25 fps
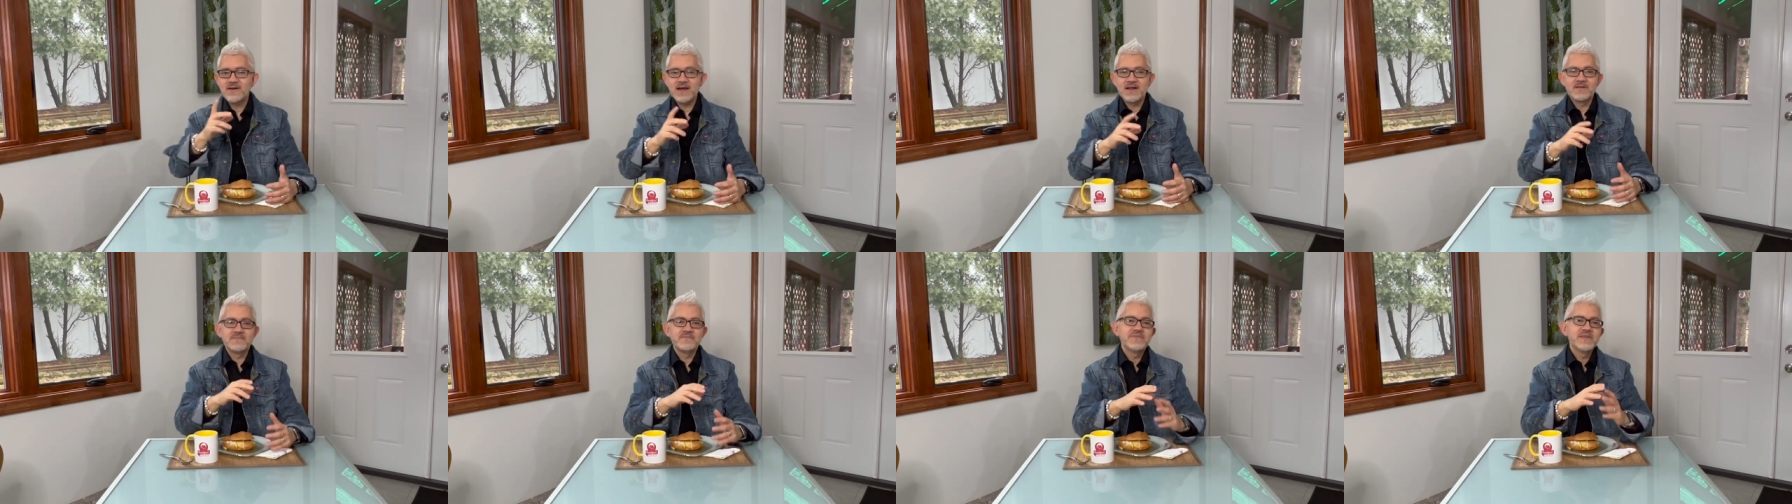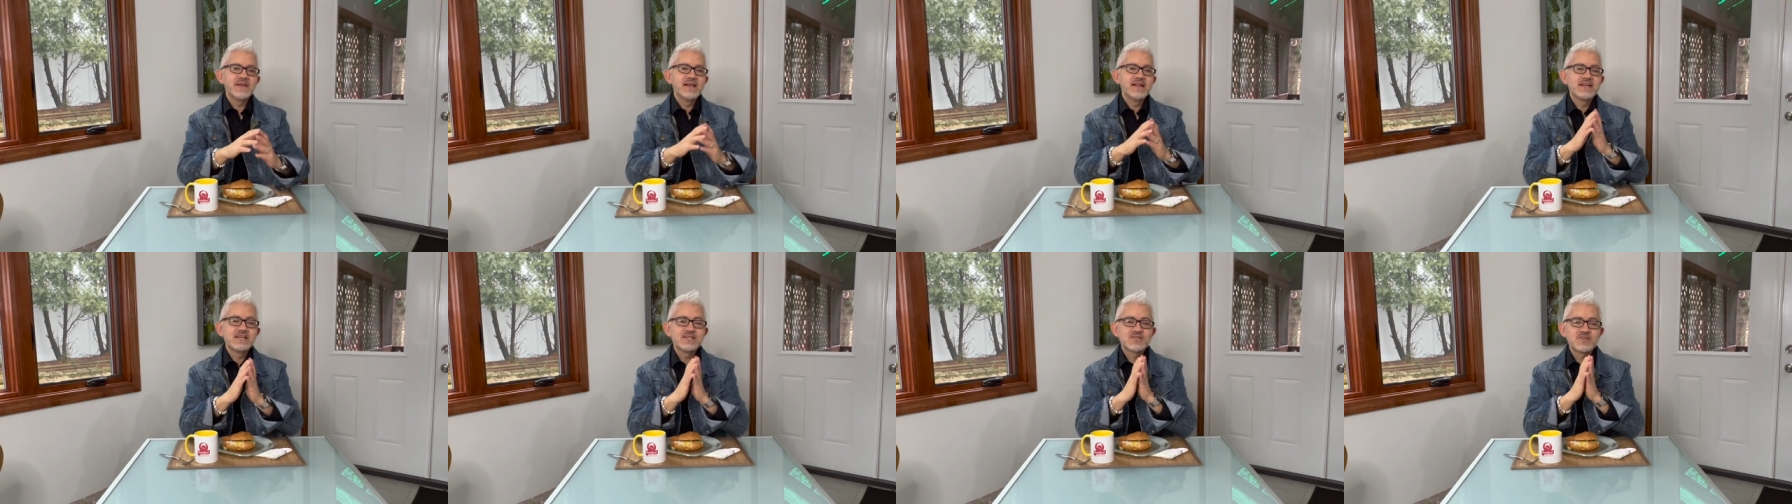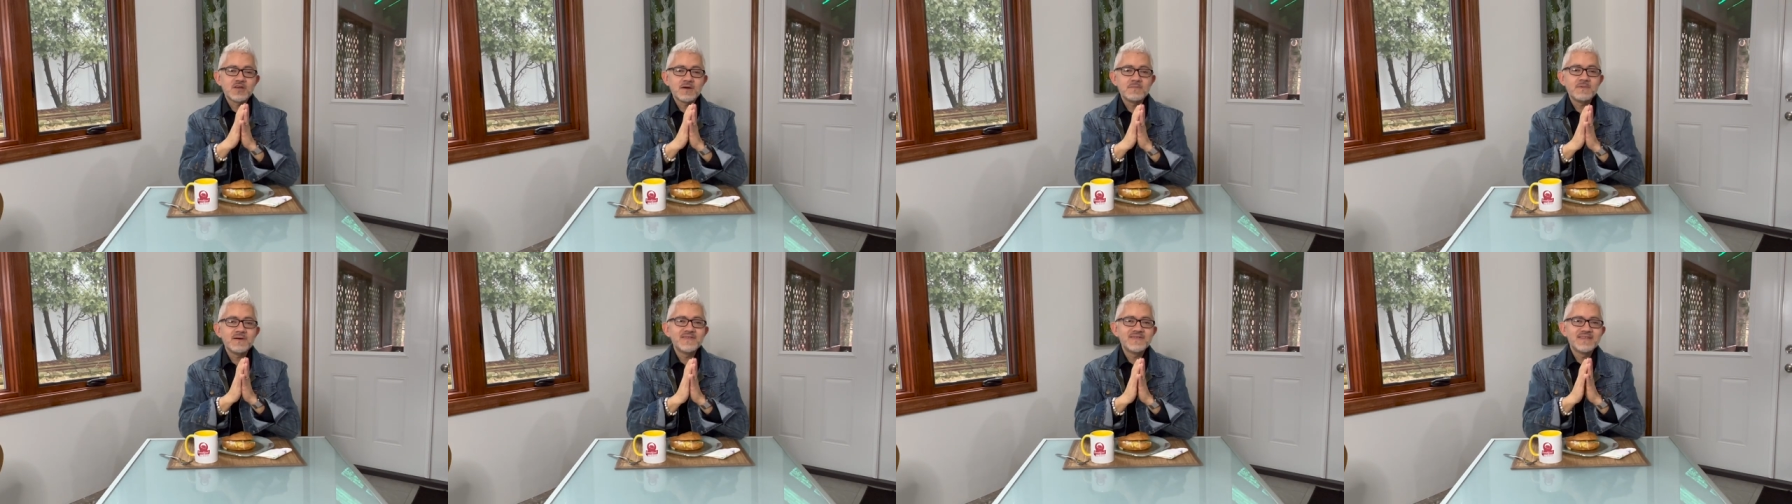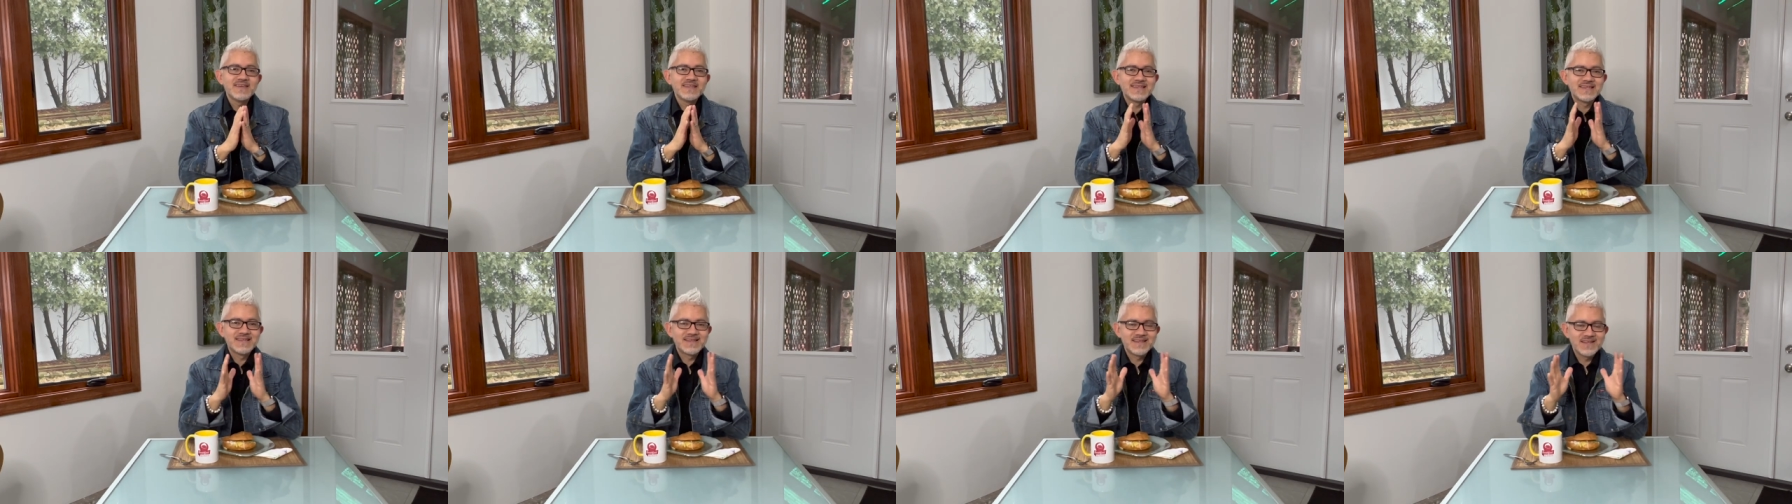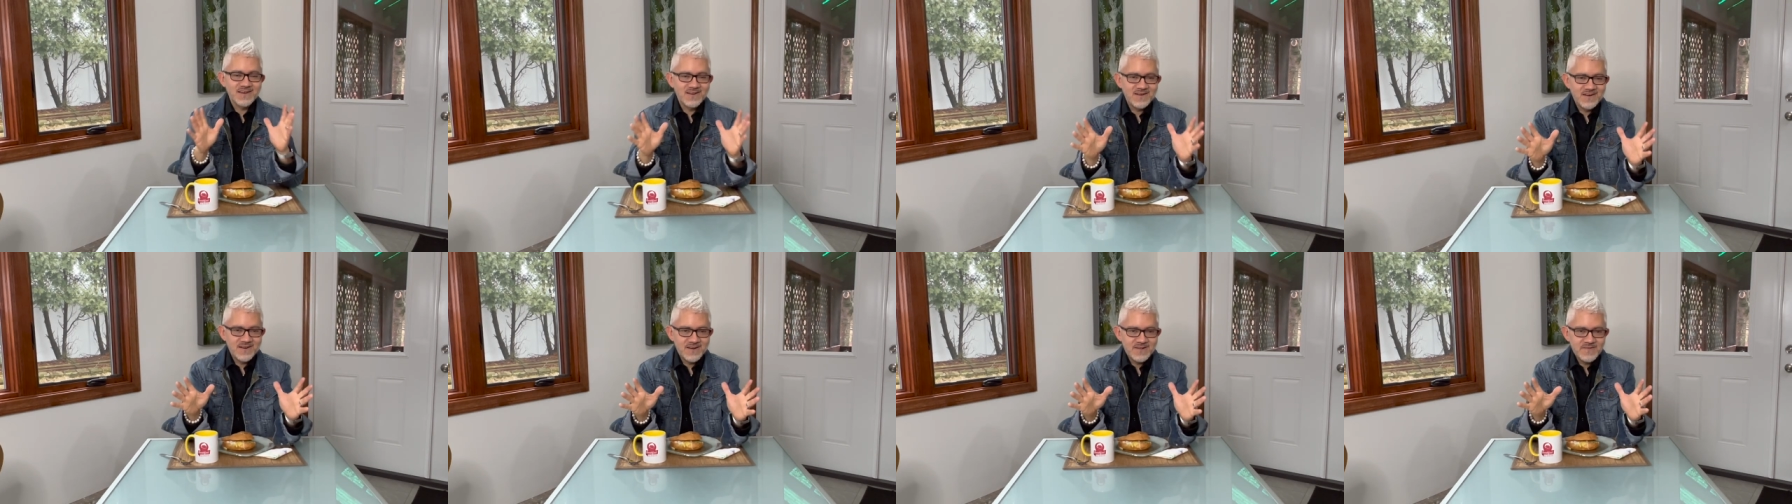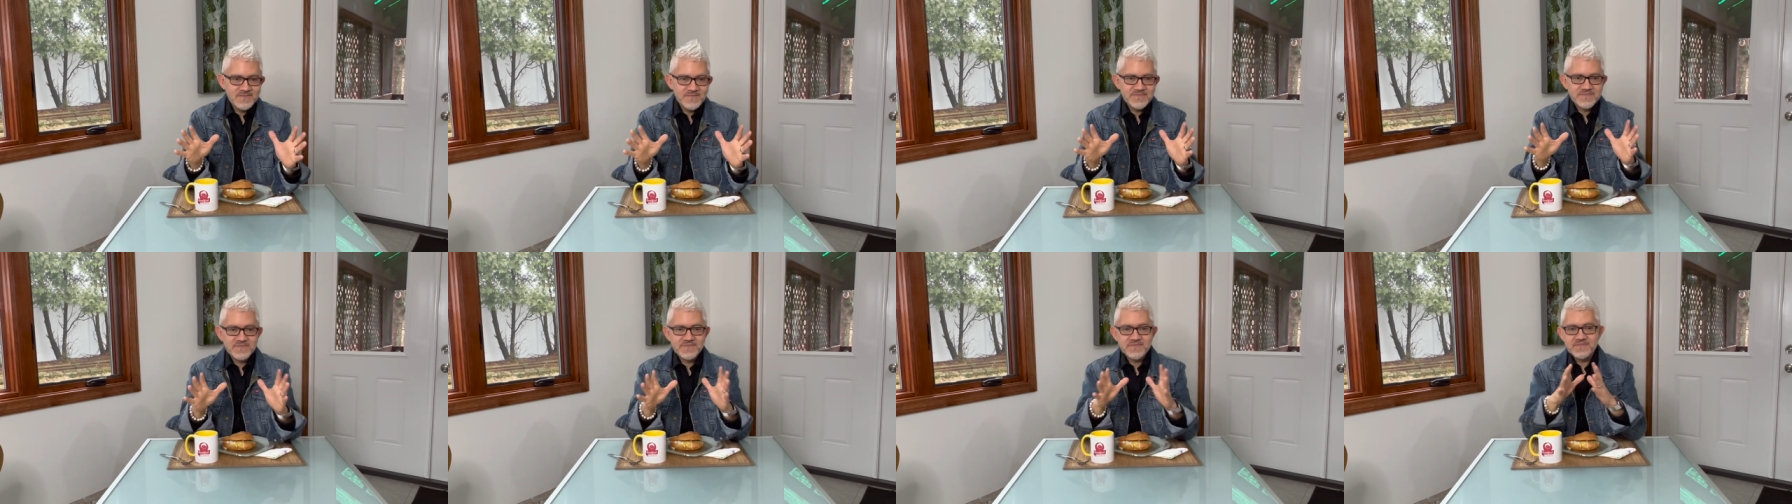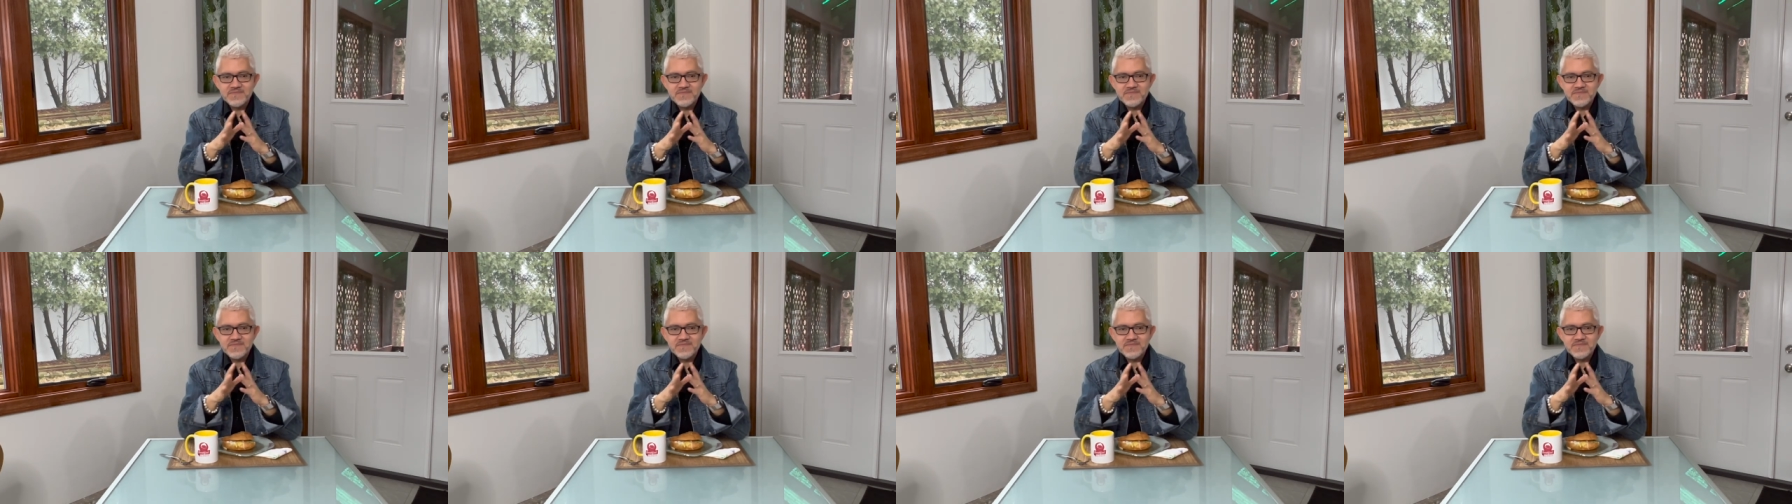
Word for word: All right, let's talk about the third